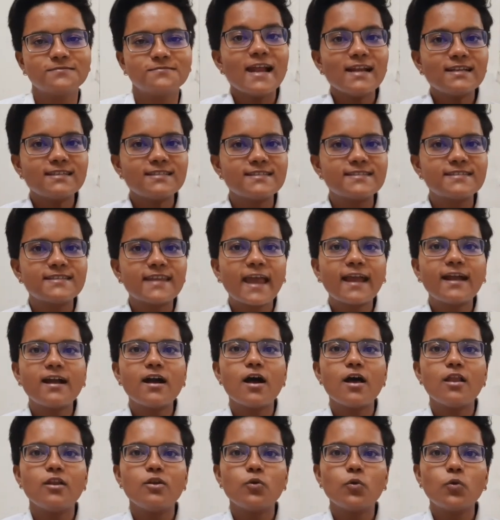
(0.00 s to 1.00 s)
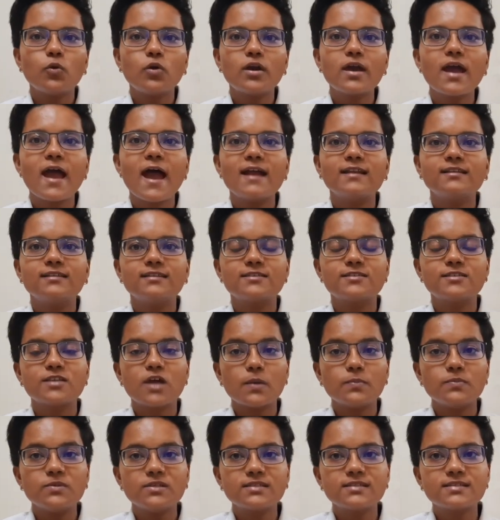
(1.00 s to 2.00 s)
Let's take a look at the
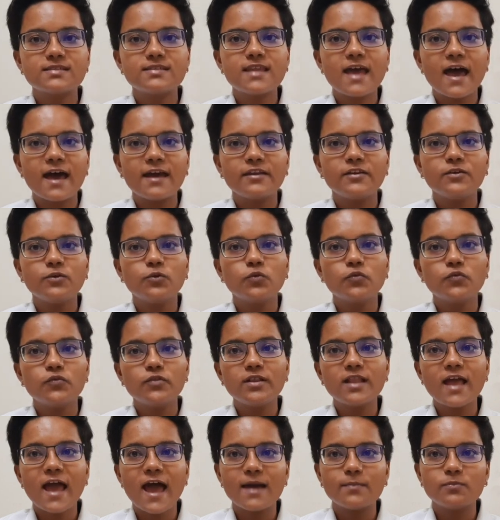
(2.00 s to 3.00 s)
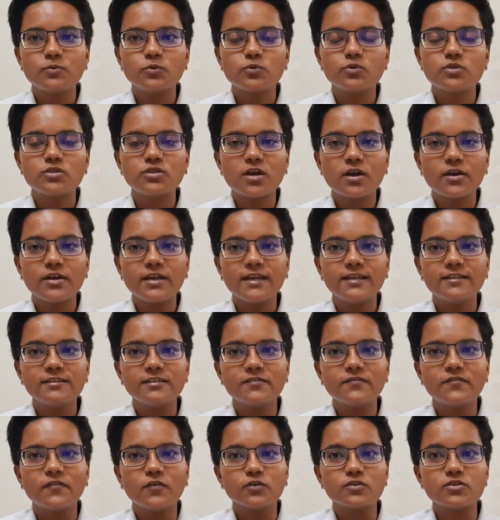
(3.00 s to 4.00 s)
subjects that you will have to study in
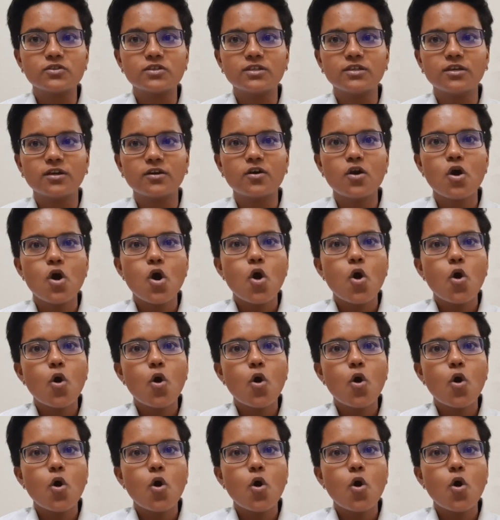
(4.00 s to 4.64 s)
the first year.